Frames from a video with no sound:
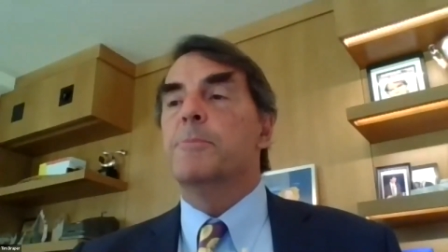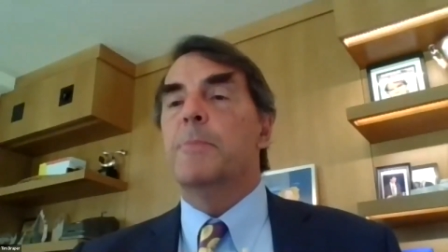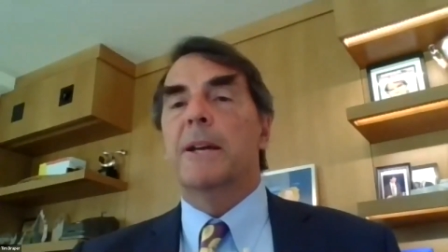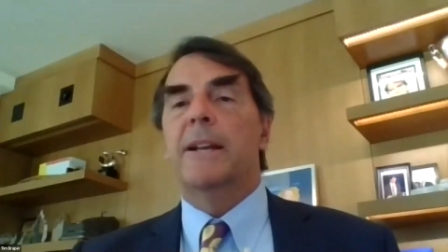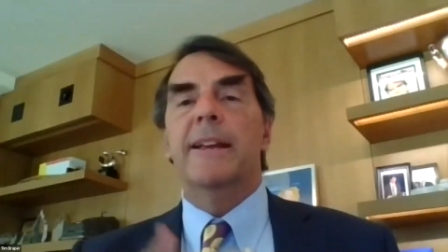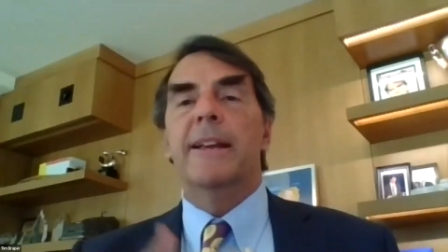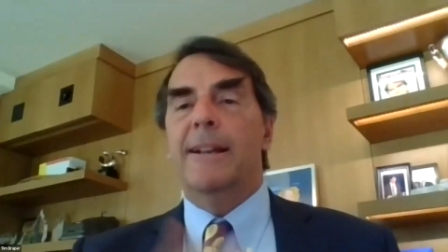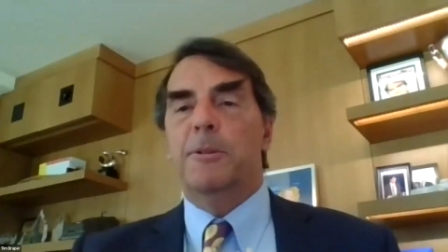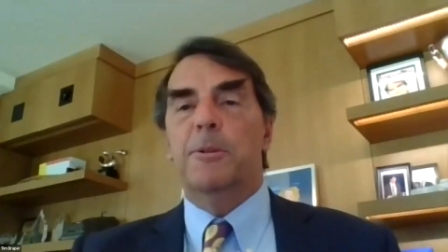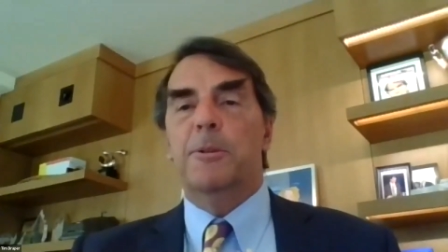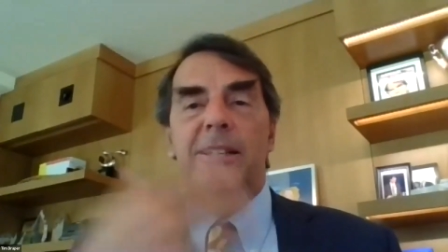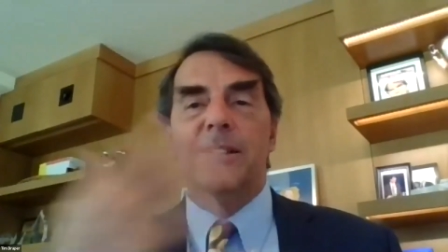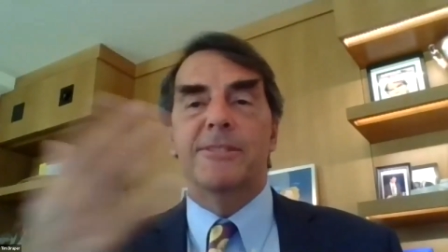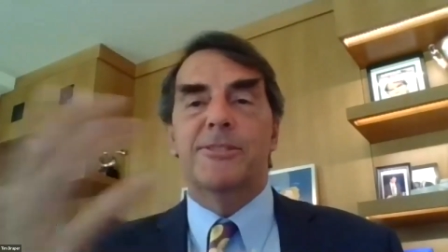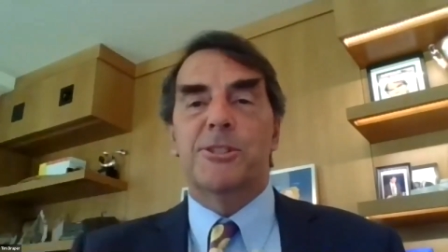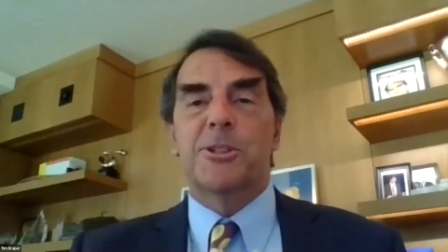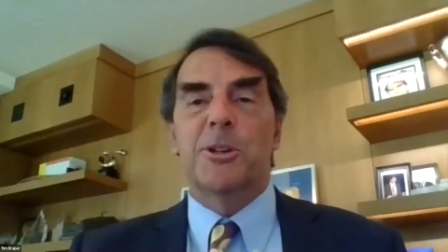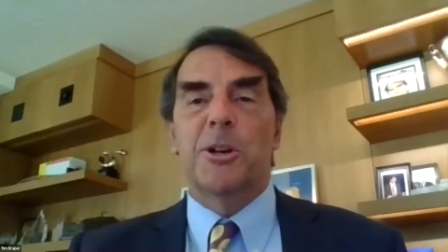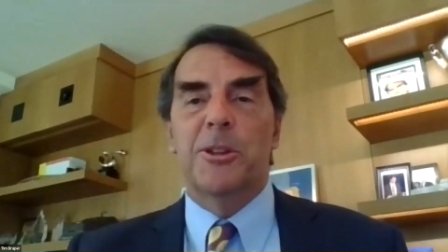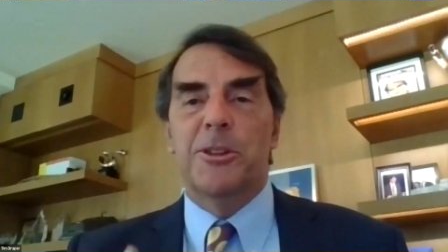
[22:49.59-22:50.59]
but anyway,
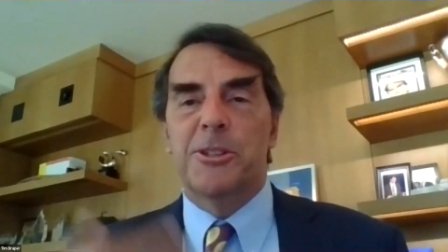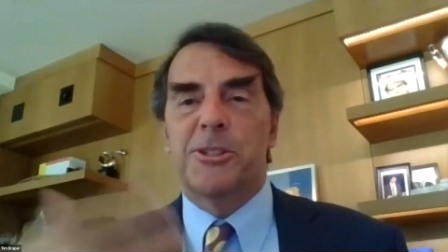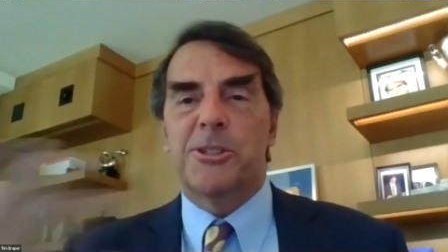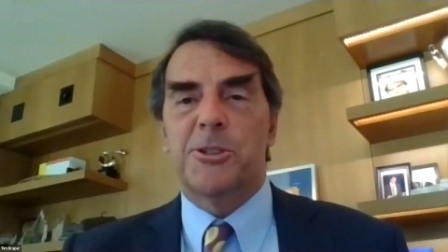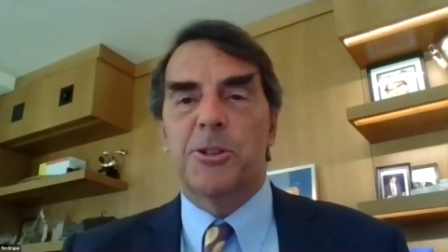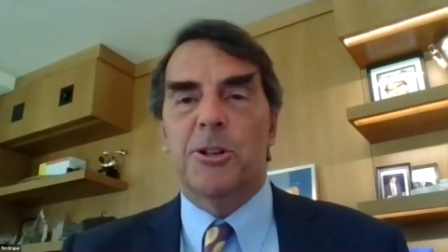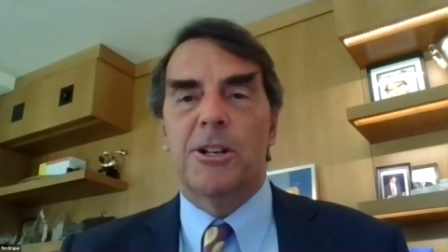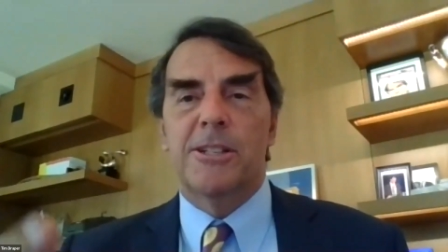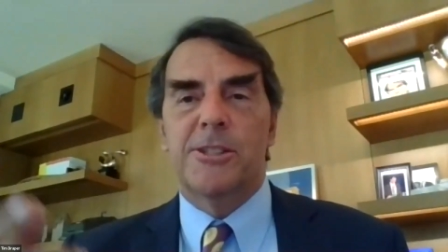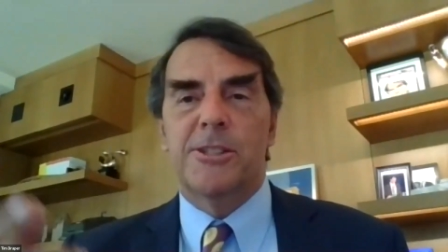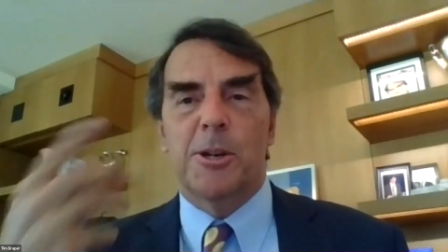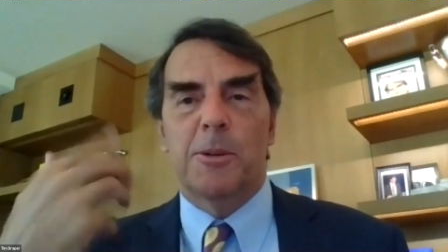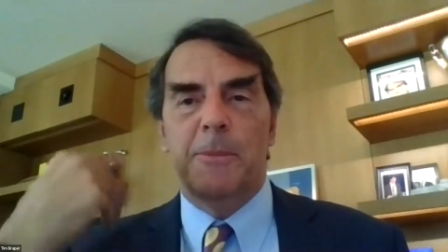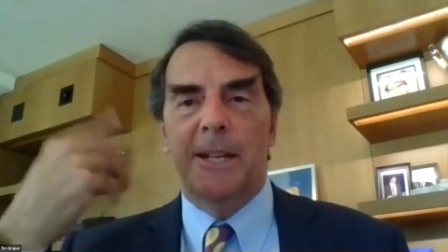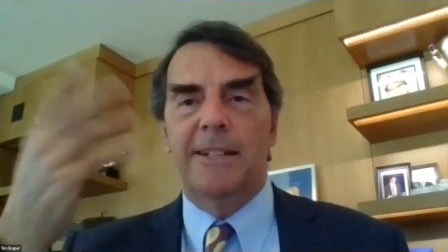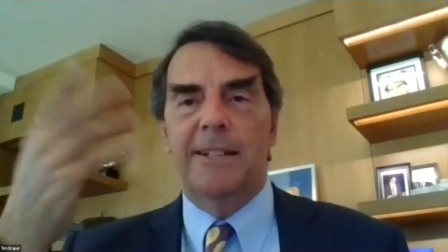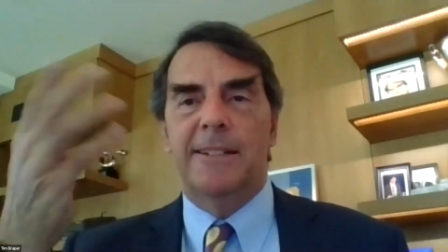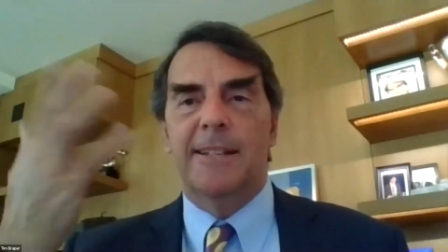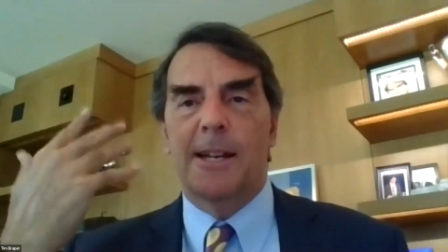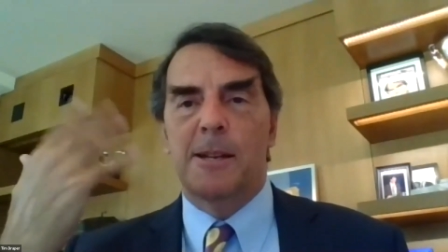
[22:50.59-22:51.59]
he's told the story so
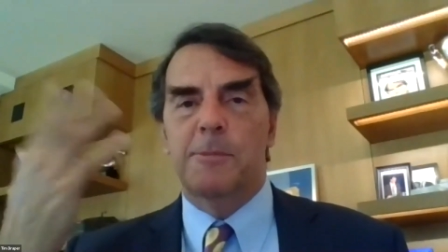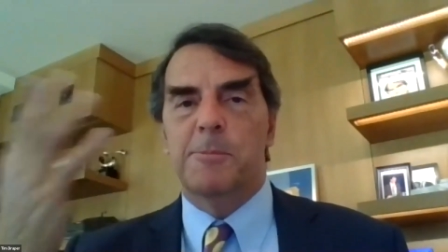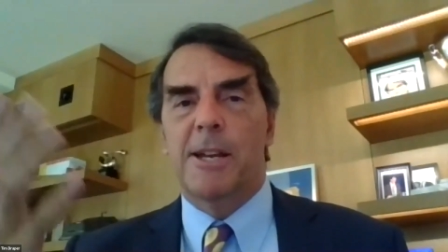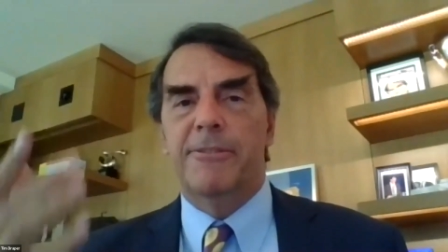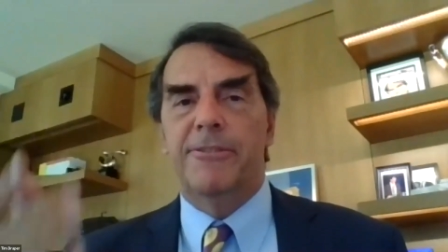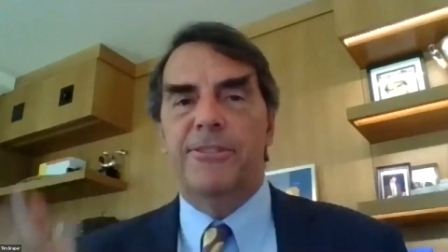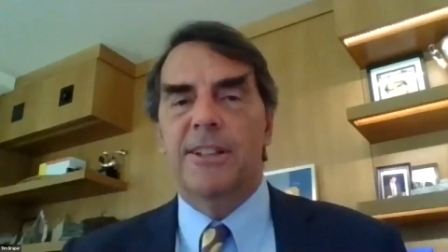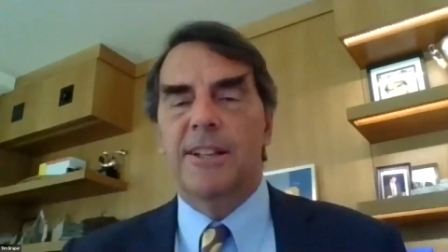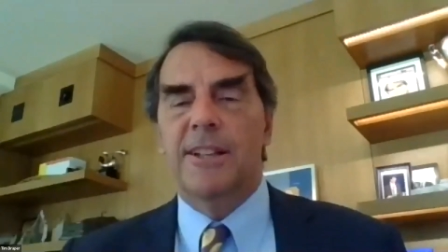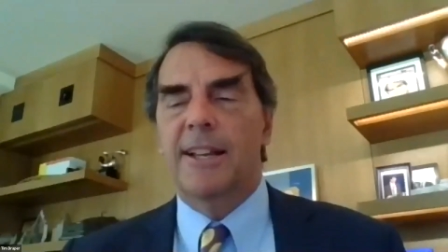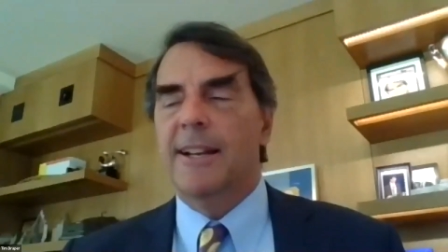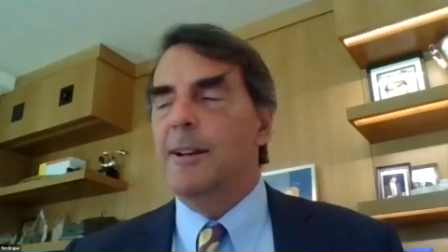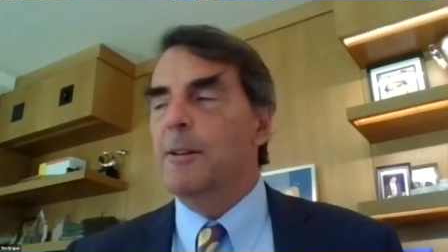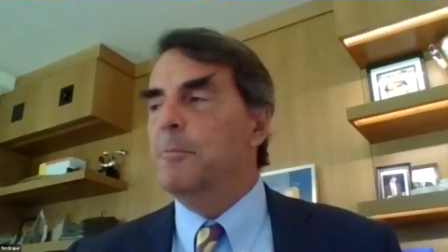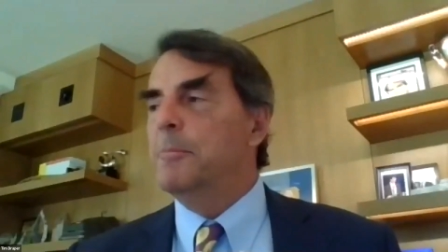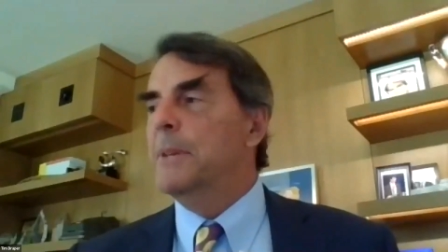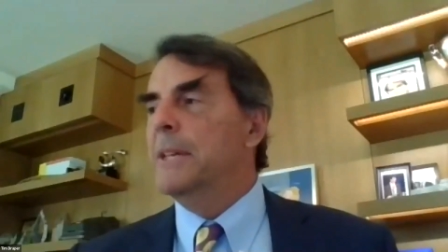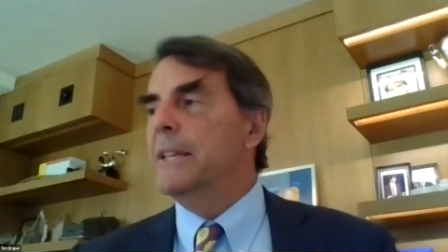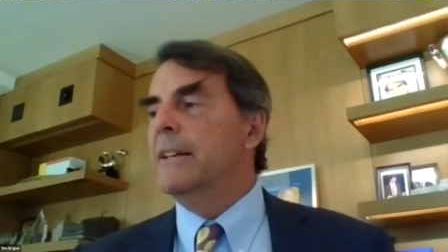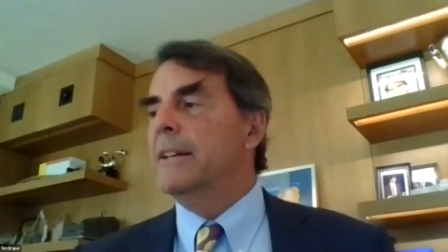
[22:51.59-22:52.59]
many times, I feel like
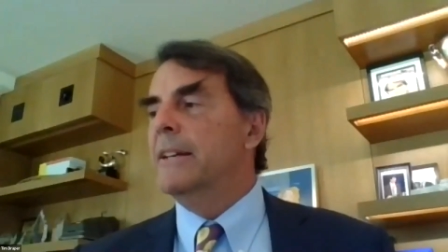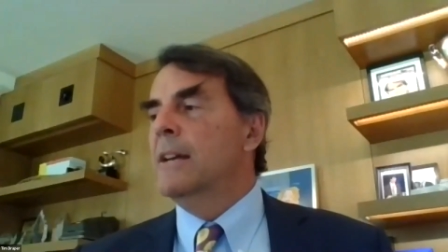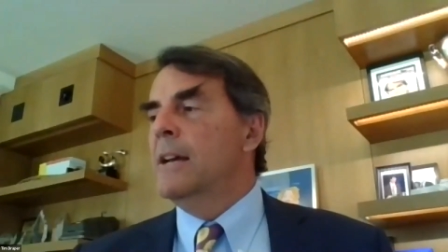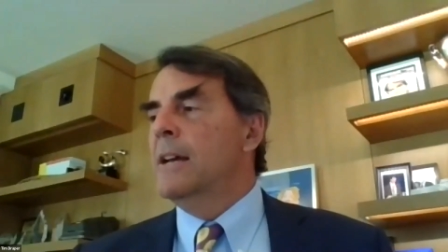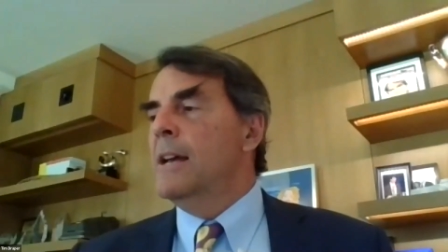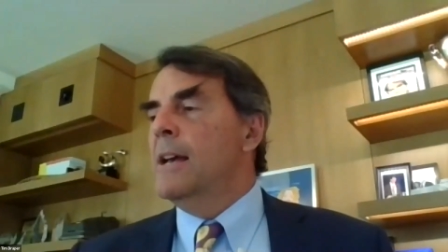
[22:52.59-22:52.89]
I've been there.